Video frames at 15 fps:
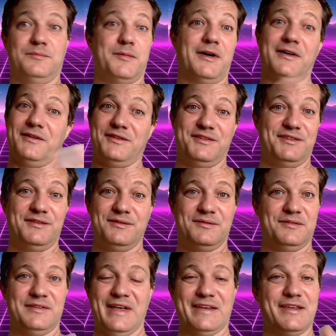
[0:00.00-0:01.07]
but
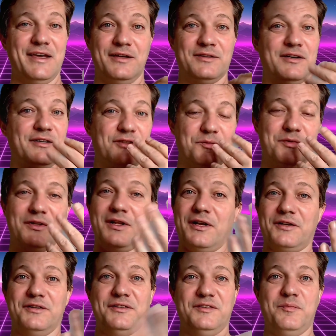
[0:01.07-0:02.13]
again, a little bit
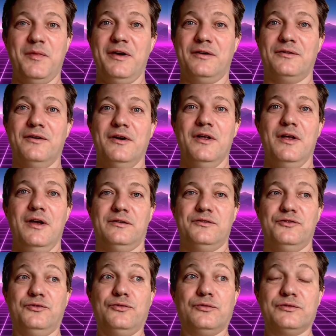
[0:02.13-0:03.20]
like the smell.
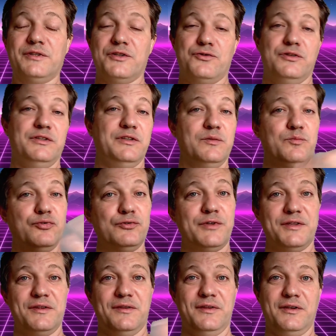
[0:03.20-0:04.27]
You know that you didn't put
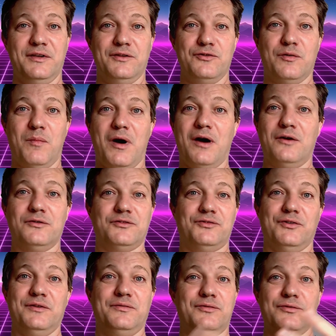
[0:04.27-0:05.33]
anything in your mouth,
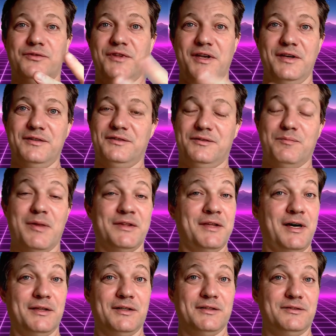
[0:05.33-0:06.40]
so if you taste
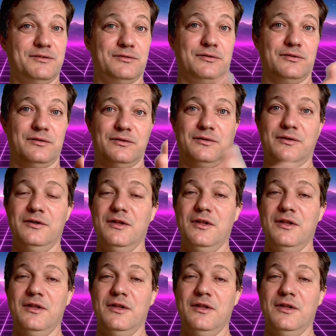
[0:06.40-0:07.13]
bananas or